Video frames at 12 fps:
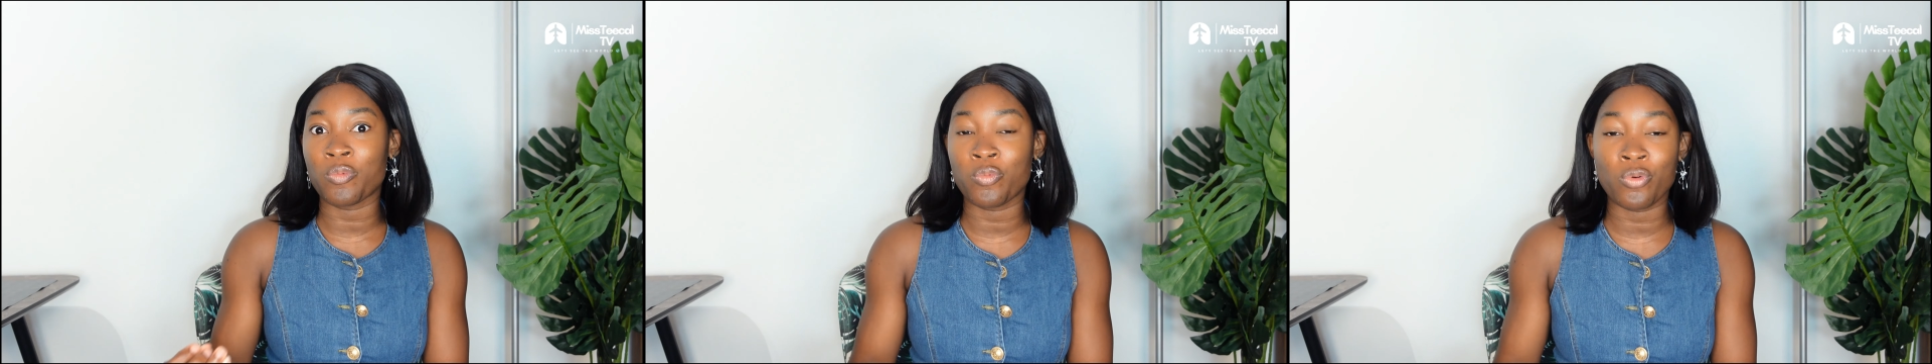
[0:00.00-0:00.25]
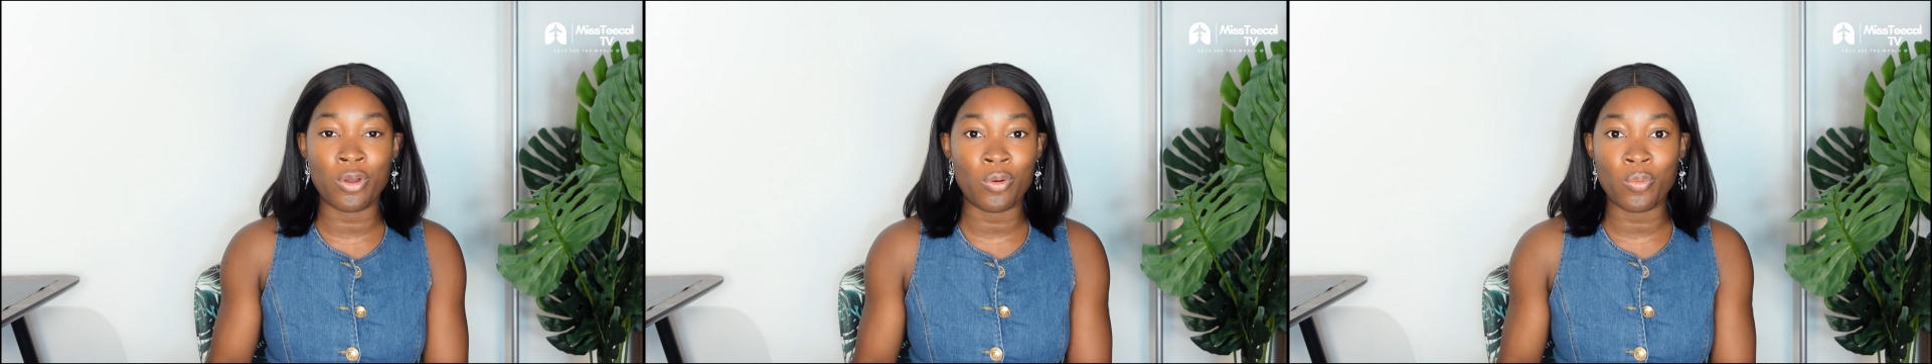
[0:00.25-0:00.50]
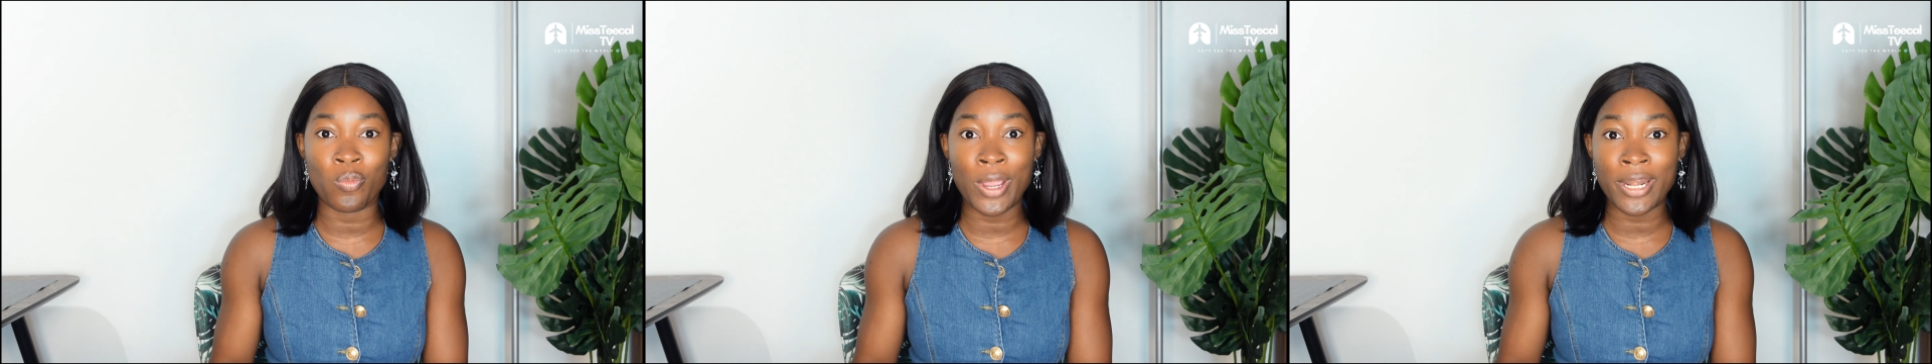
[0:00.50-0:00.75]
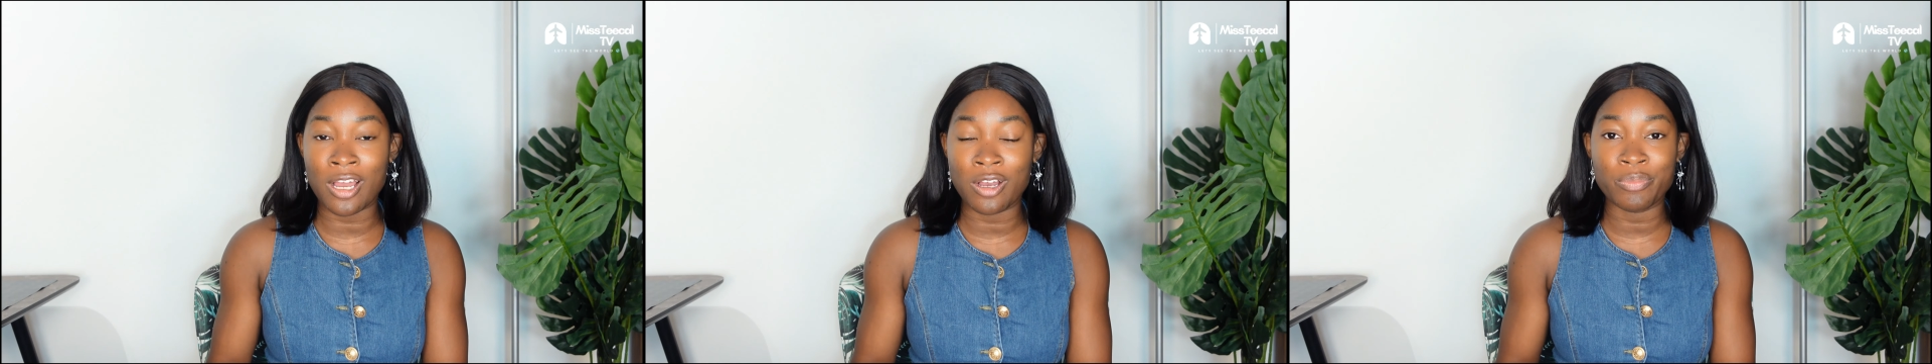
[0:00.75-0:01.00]

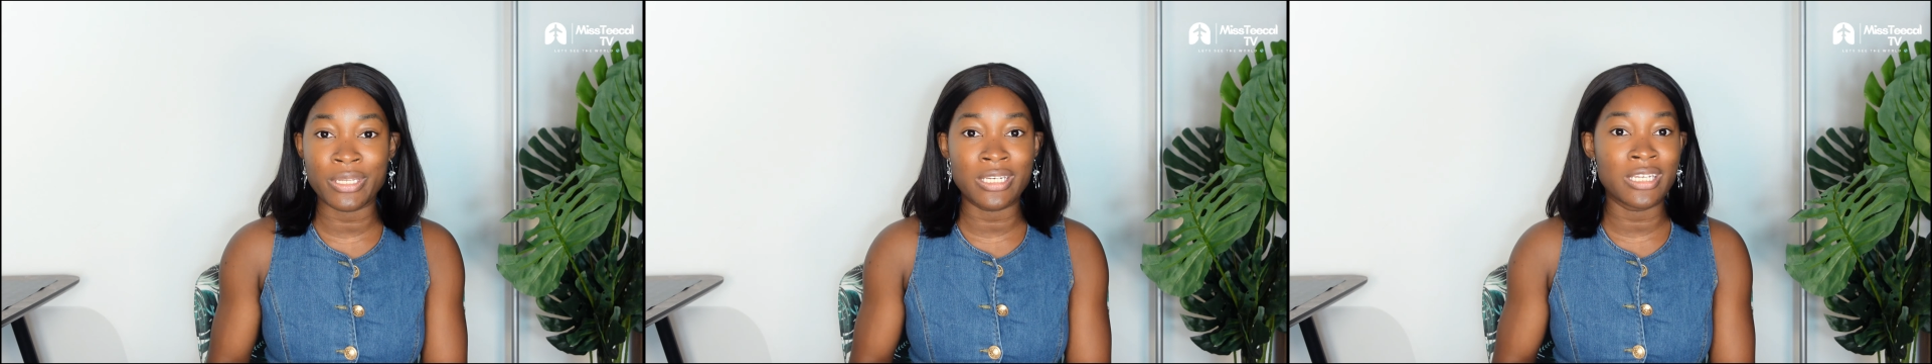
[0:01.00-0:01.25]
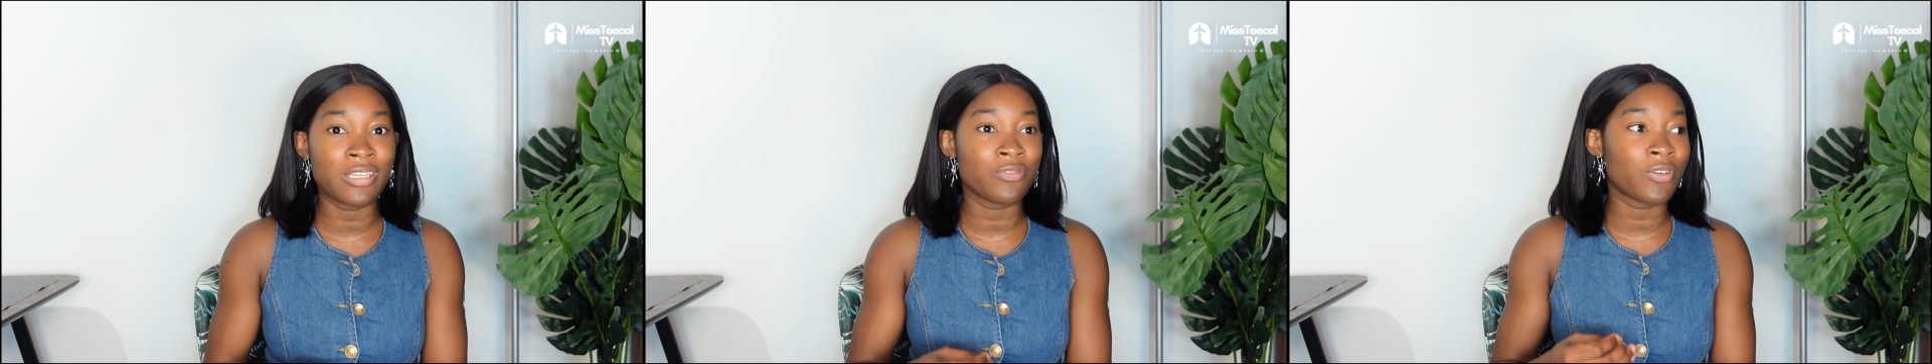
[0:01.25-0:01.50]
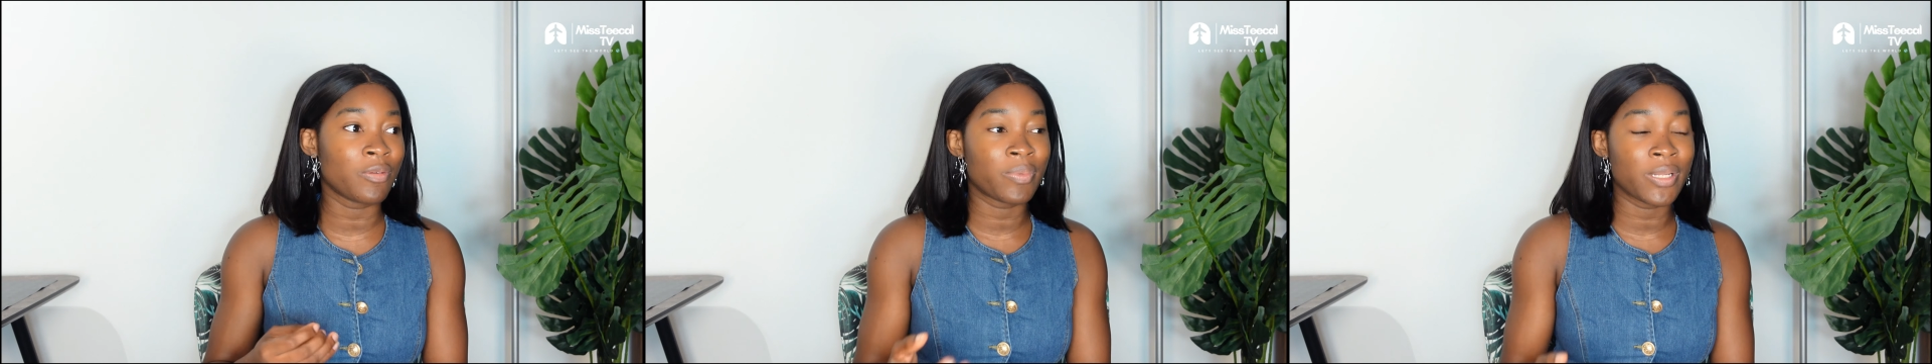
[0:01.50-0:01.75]
when I'll be leaving,